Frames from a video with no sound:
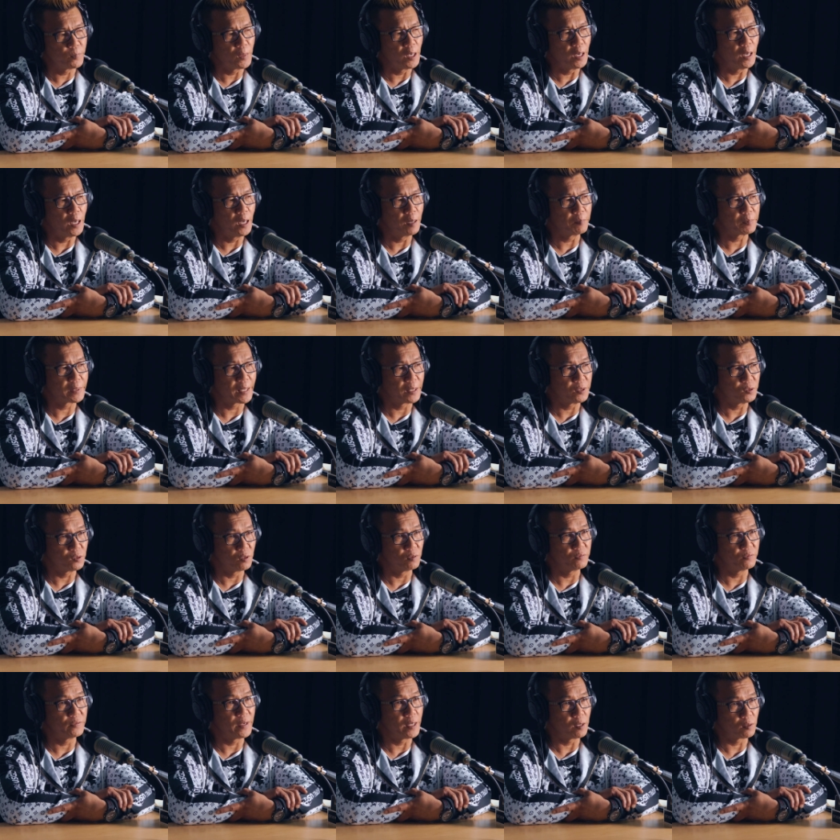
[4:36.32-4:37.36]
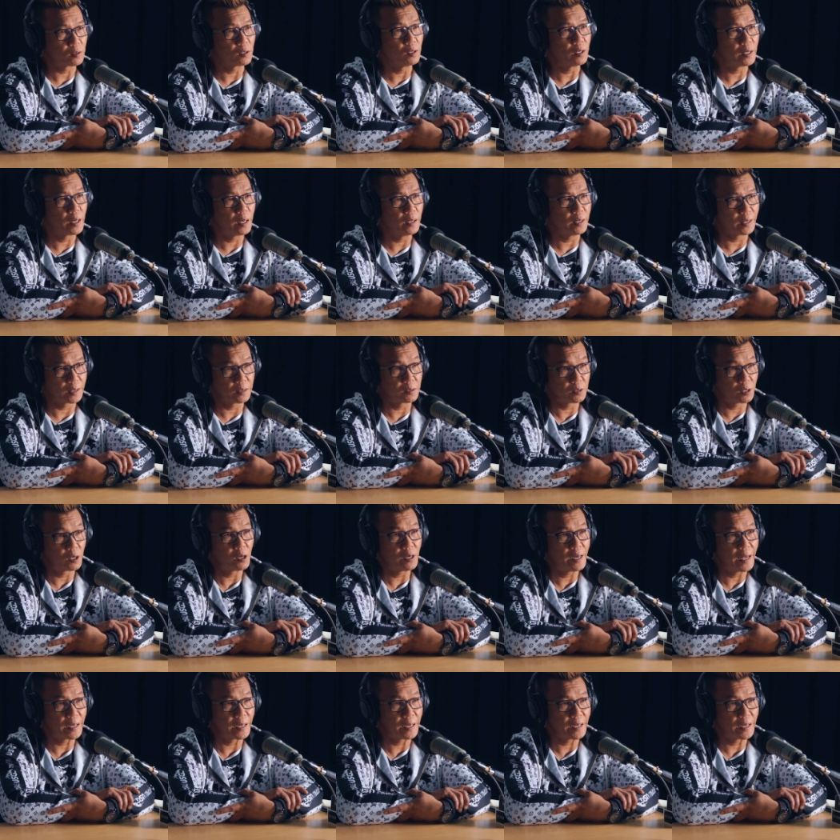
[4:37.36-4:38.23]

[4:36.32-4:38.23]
got into a fatal car